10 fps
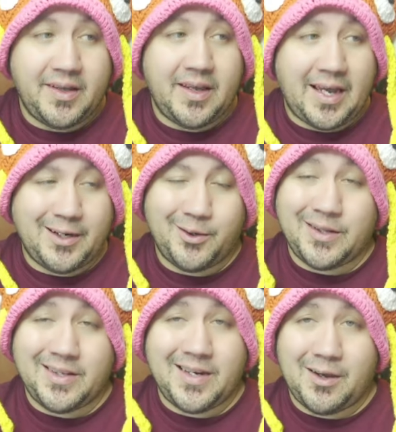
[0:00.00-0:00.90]
I know I
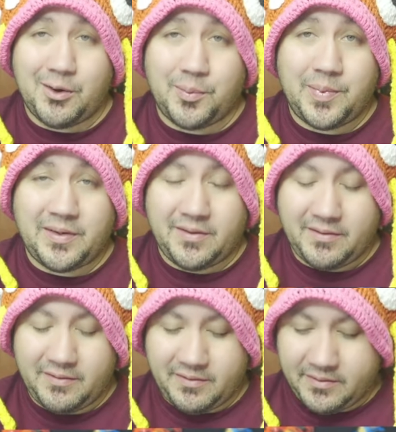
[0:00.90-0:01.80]
did not open
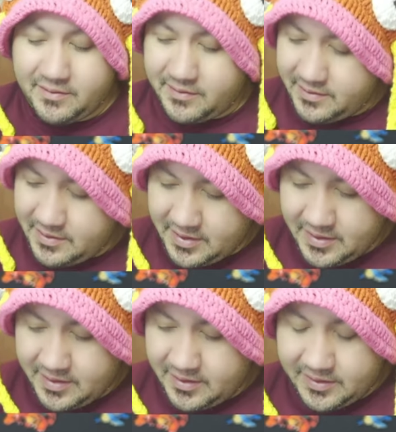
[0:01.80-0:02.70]

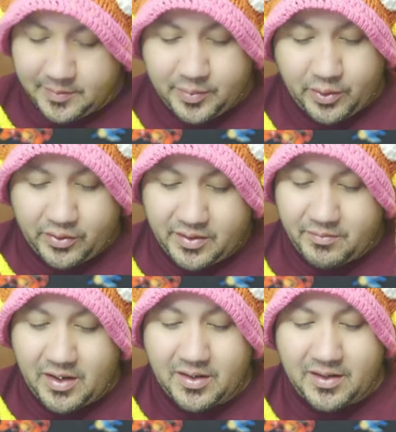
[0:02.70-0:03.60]
the
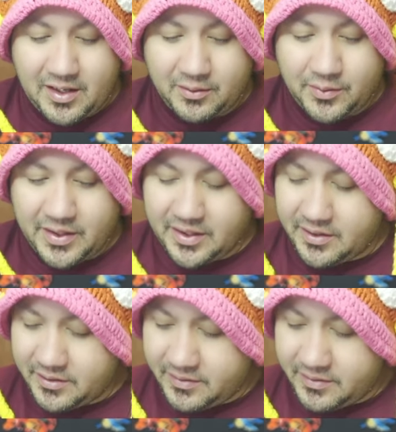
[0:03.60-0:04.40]
Pokemon Halloween, but,